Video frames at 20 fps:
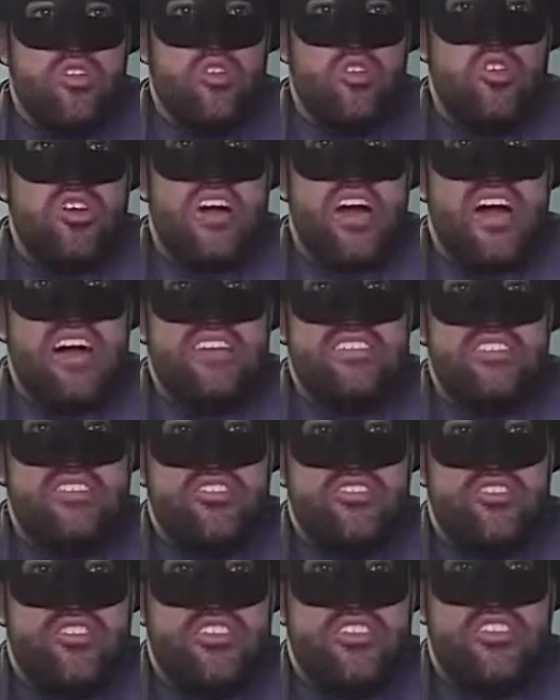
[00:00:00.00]
Long
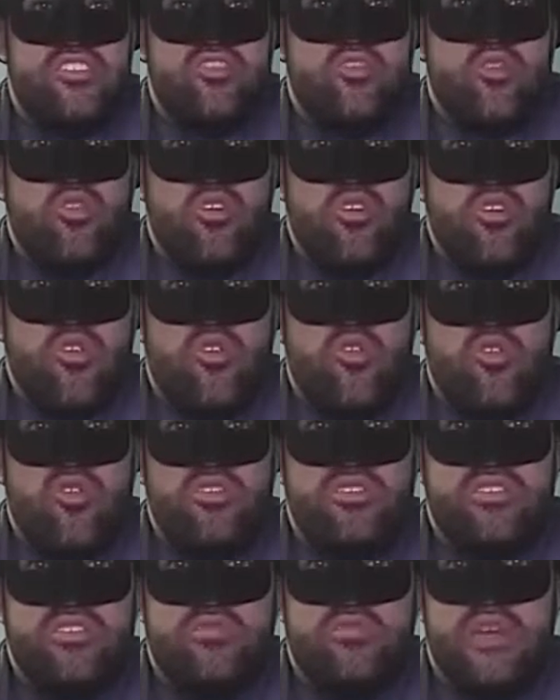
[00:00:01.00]
Islanders can tour the
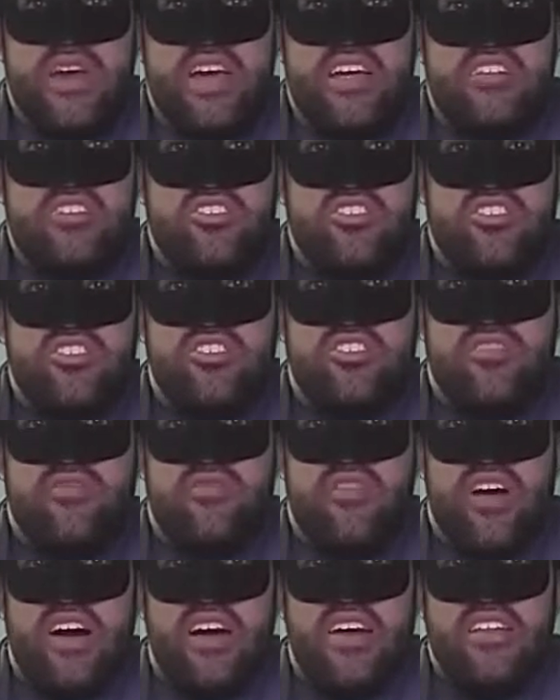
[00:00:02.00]
Haunted Mansion to
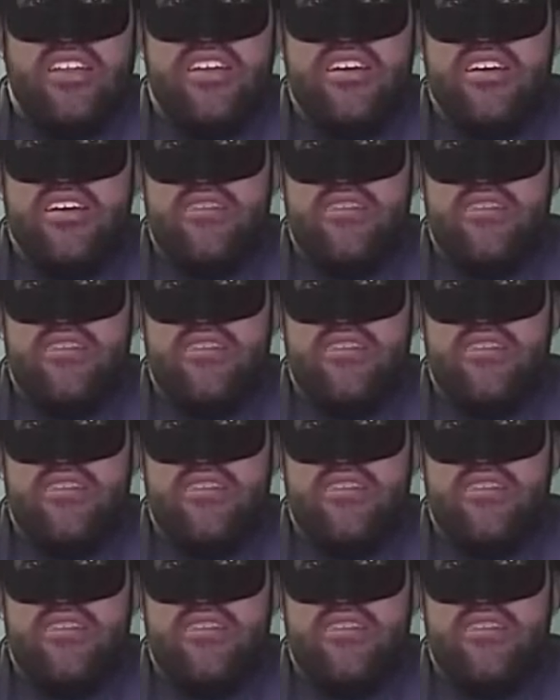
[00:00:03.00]
find